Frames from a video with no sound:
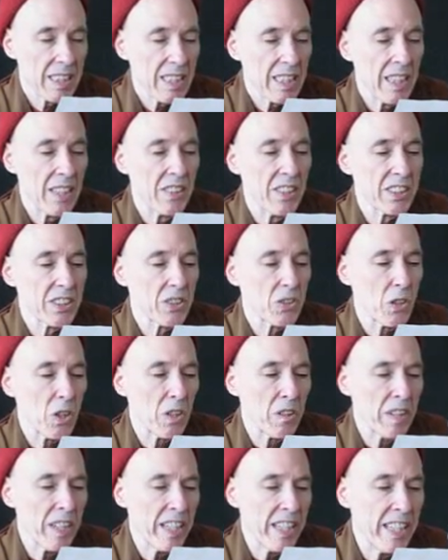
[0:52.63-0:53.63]
And the
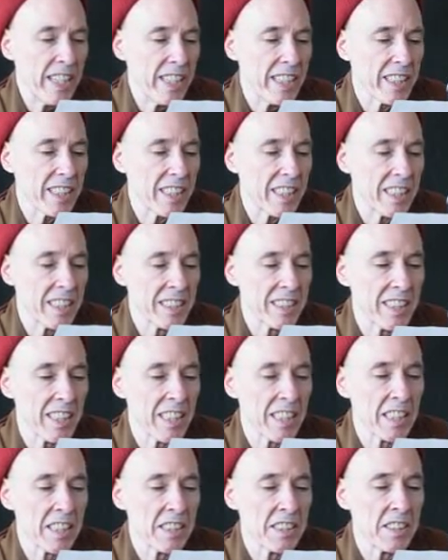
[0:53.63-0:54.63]
story
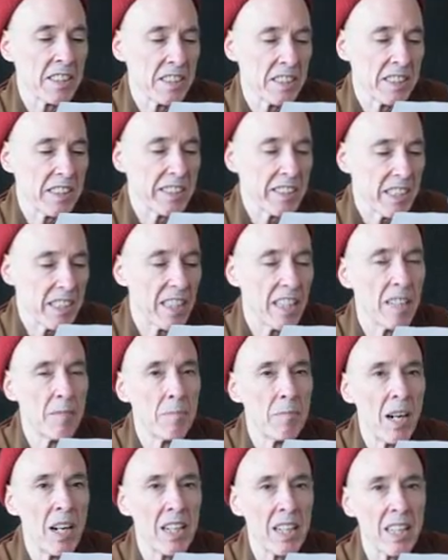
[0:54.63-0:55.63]
concerns a
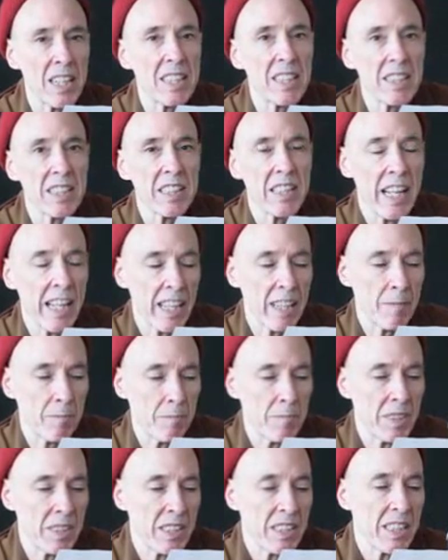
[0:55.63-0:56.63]
monk
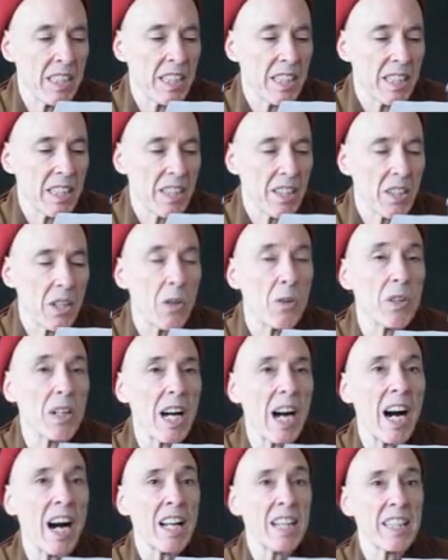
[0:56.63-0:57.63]
named
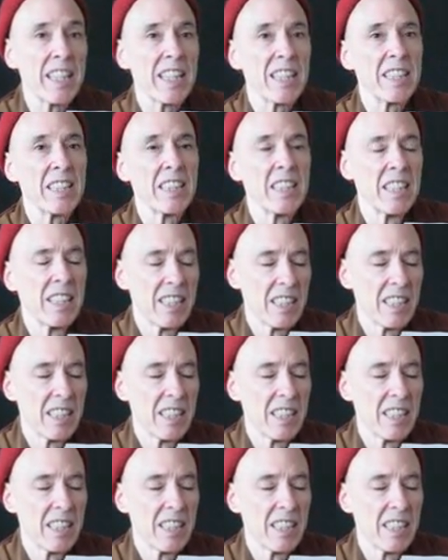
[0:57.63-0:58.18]
Kokalika,